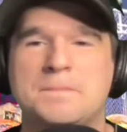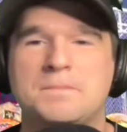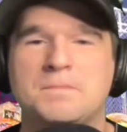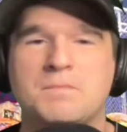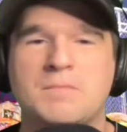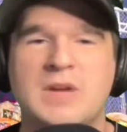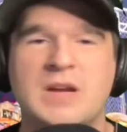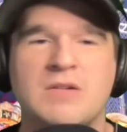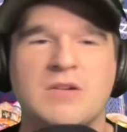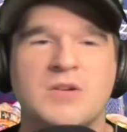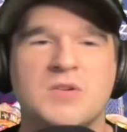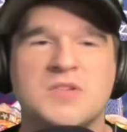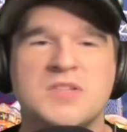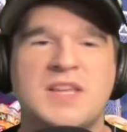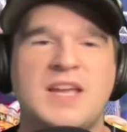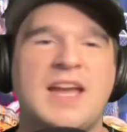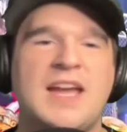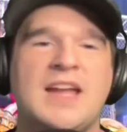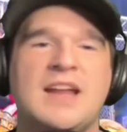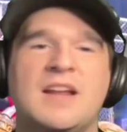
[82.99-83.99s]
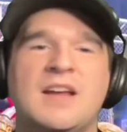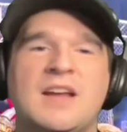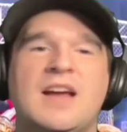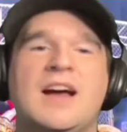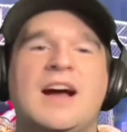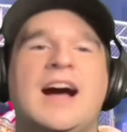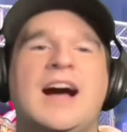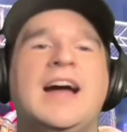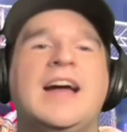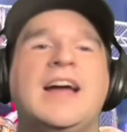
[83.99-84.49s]
Miro saying,
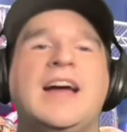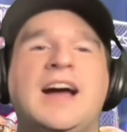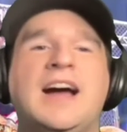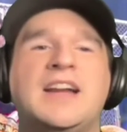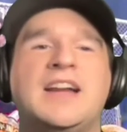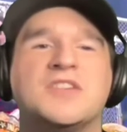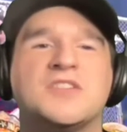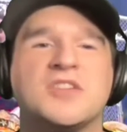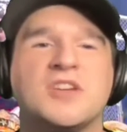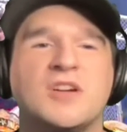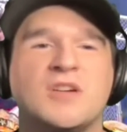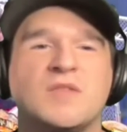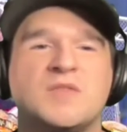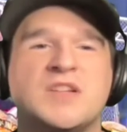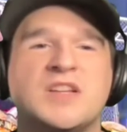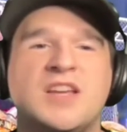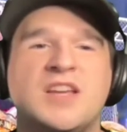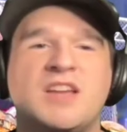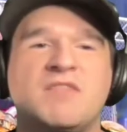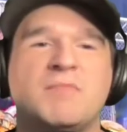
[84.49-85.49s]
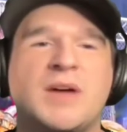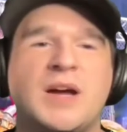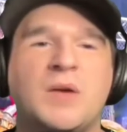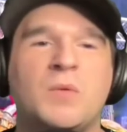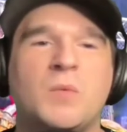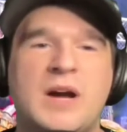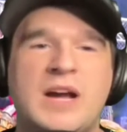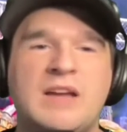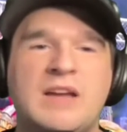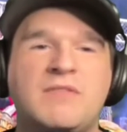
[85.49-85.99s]
"I I deserve to give my
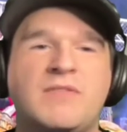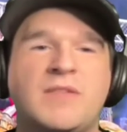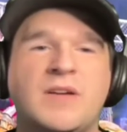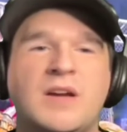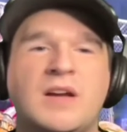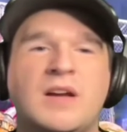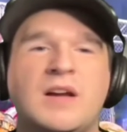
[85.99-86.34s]
wife."